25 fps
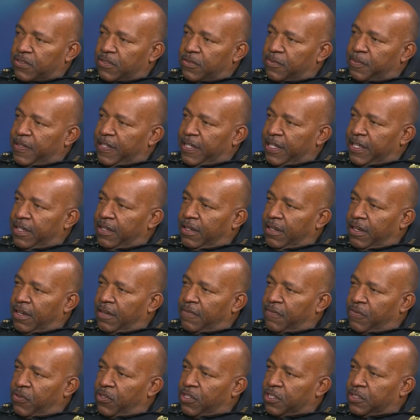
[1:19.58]
who have in law
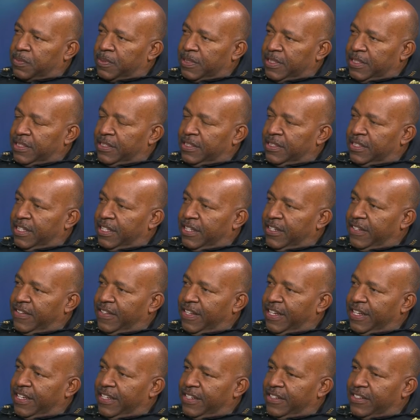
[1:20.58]
enforcement can tell you,
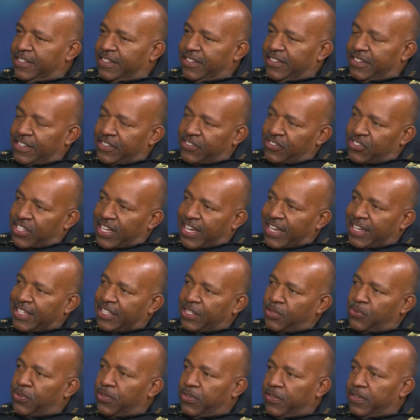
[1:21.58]
they can tell you exactly
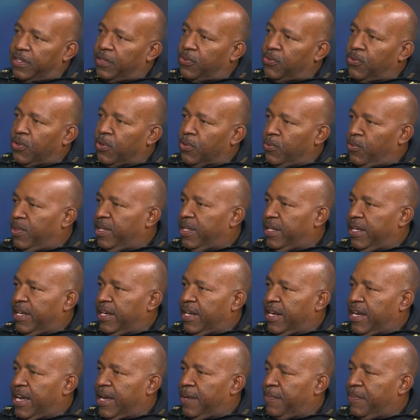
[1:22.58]
where they were when that
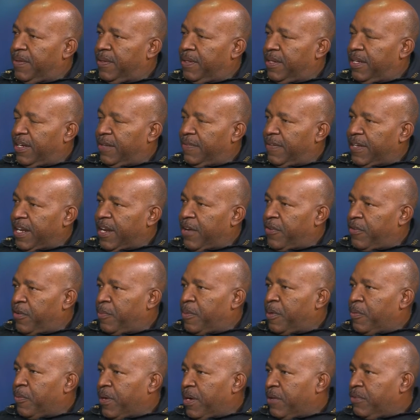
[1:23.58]
happened. I mean, I
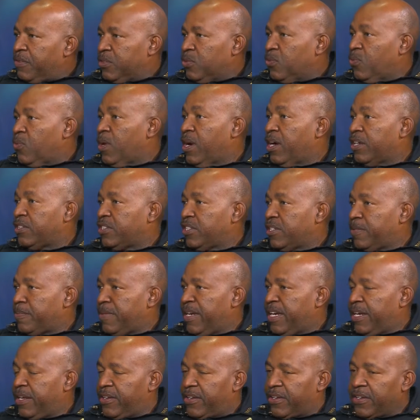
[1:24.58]
remember I was a watch
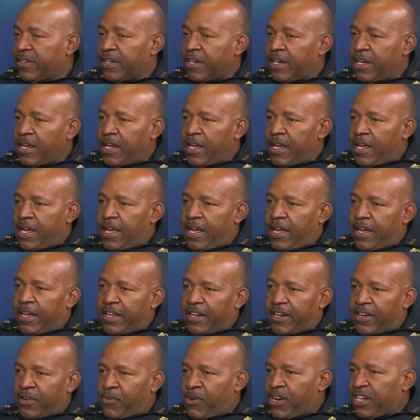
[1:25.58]
commander, and
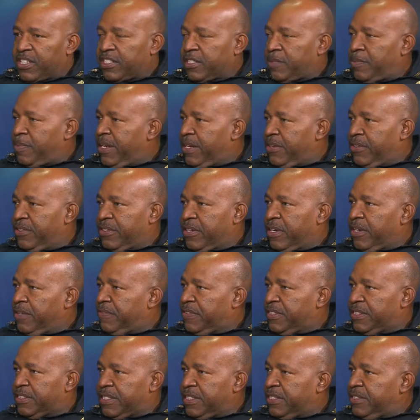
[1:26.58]
our watch commander's
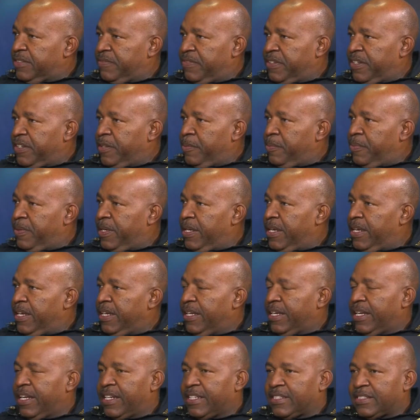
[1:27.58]
office isn't very
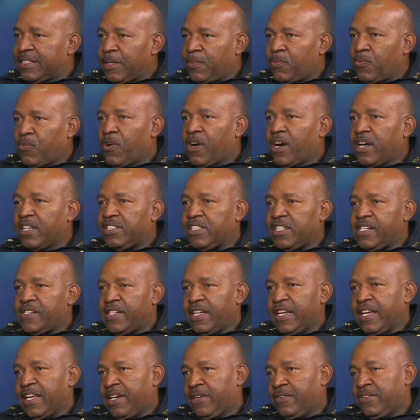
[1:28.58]
big, and as I'm watching
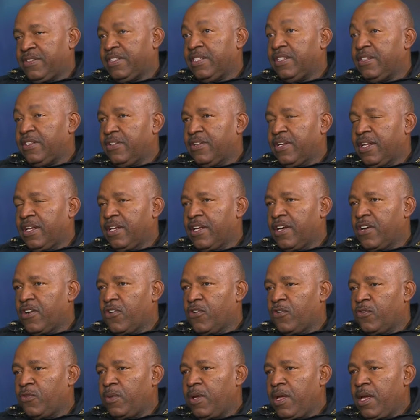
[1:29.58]
that, I was in there
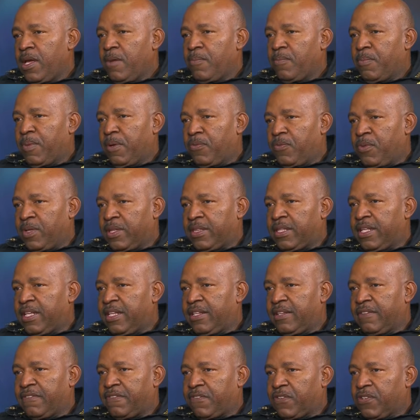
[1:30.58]
alone, but within
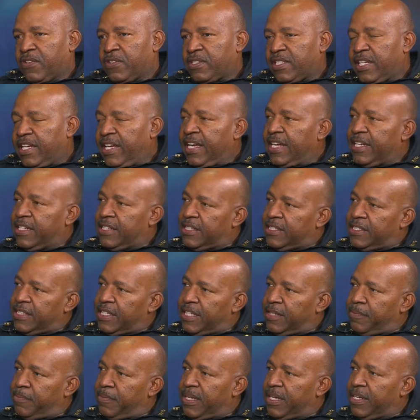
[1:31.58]
the first eight to
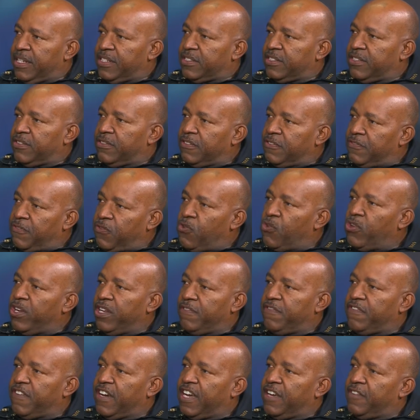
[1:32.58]
10 minutes, there were
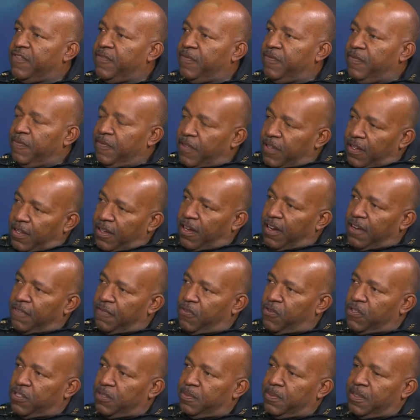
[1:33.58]
45 law
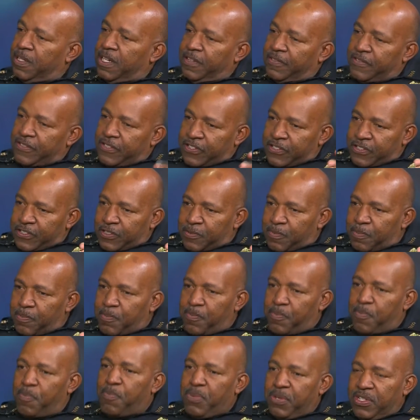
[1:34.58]
enforcement officers
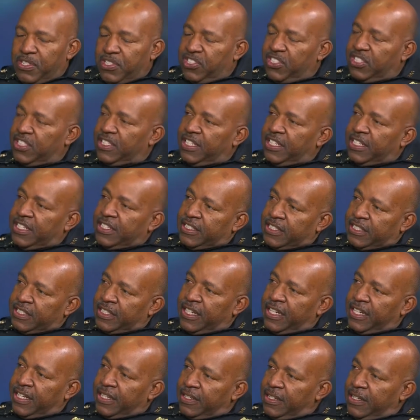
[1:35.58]
pushed into
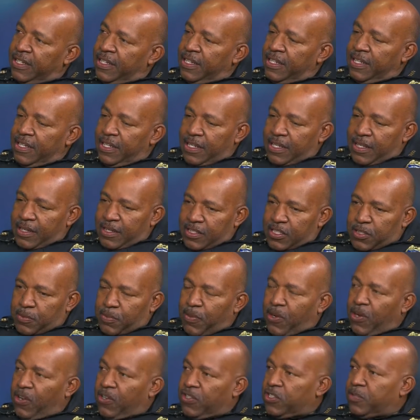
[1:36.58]
that
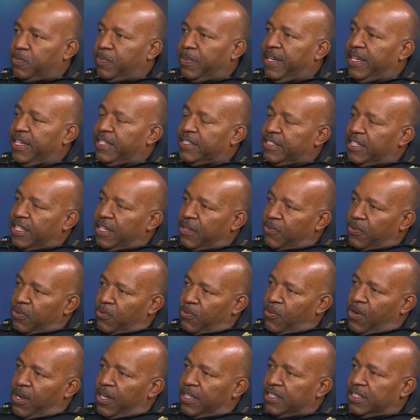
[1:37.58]
small space, and we're
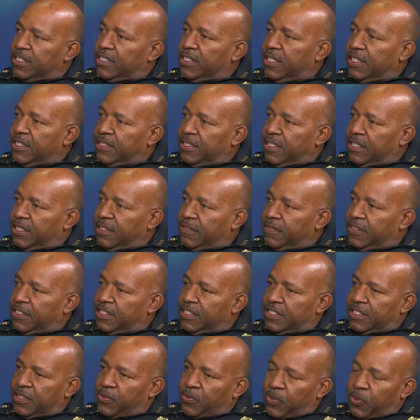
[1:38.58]
watching that
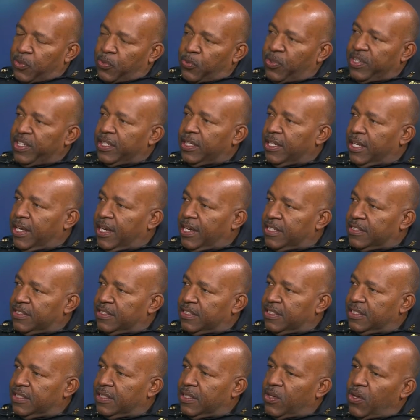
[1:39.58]
television, and we're
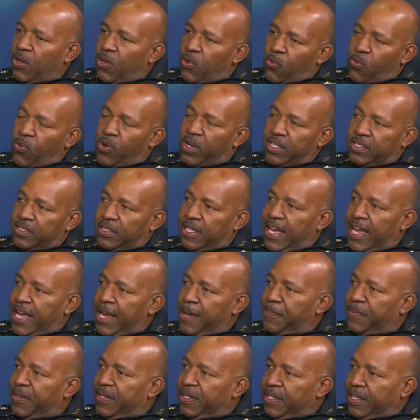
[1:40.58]
realizing what is
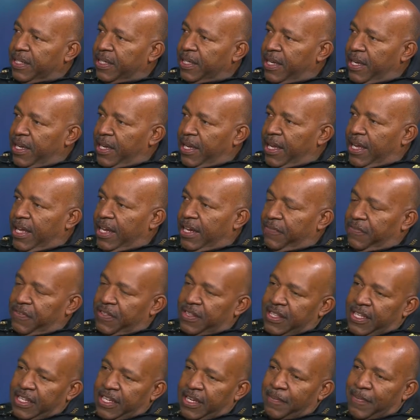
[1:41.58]
happening. And if you
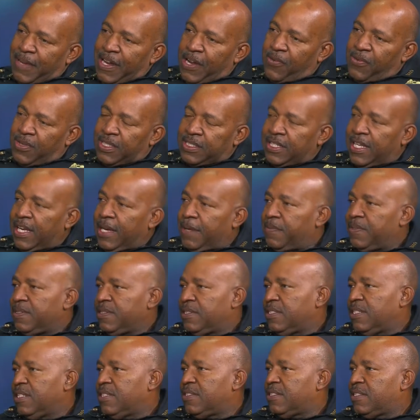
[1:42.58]
think about what's happened
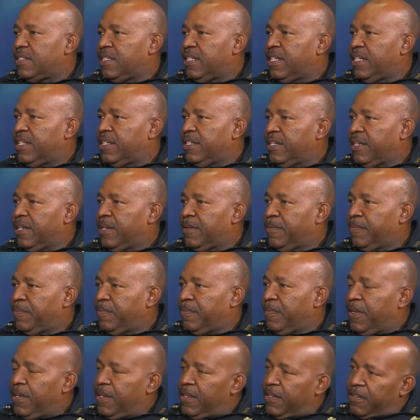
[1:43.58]
since then, um,
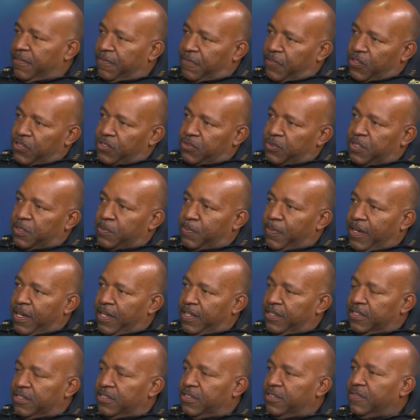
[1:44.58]
the first
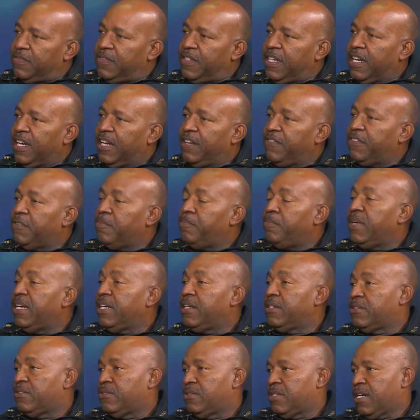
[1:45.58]
responders who have died from
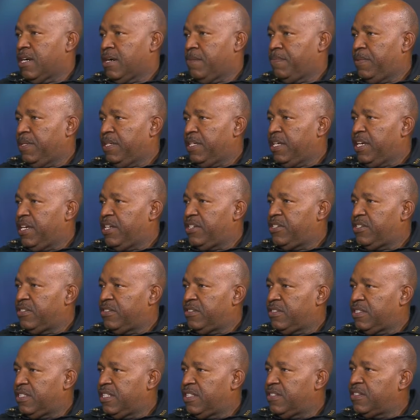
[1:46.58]
medical complications
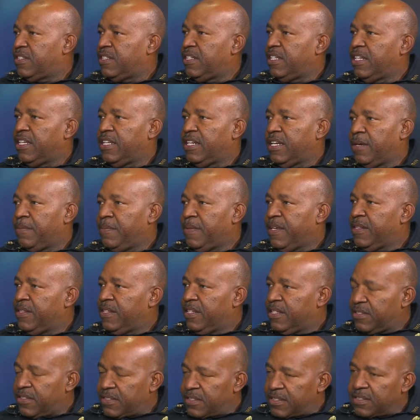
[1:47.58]
since then, I mean,
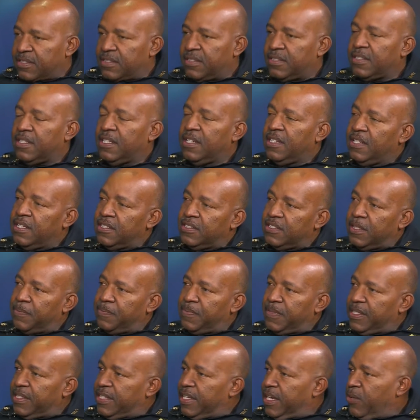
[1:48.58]
this is
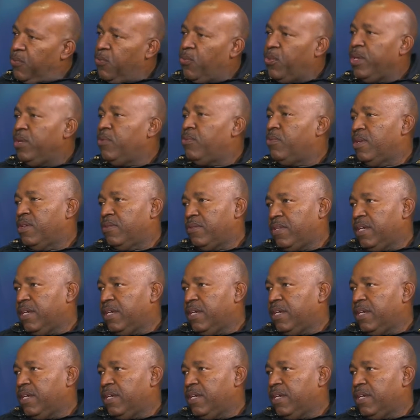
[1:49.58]
something that we will